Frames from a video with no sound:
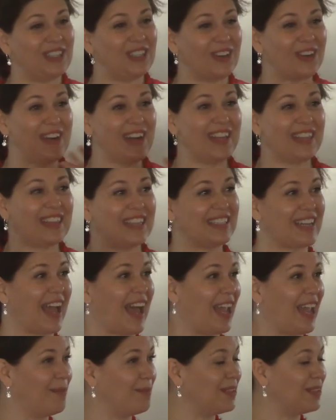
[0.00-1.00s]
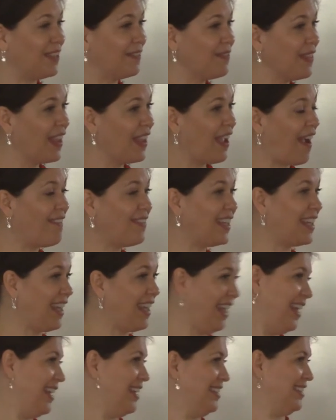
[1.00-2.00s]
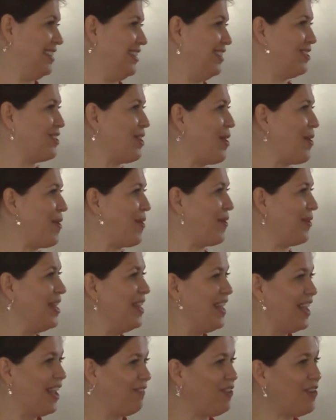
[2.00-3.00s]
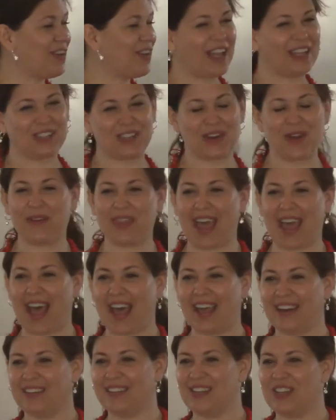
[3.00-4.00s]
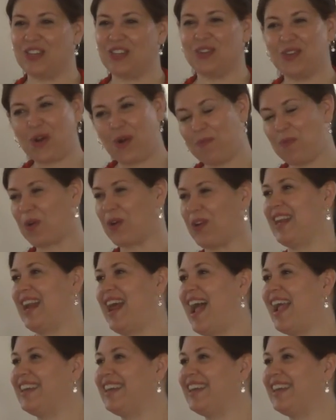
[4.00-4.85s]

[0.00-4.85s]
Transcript: during the times of the kings. So if you guys know that, you know more than I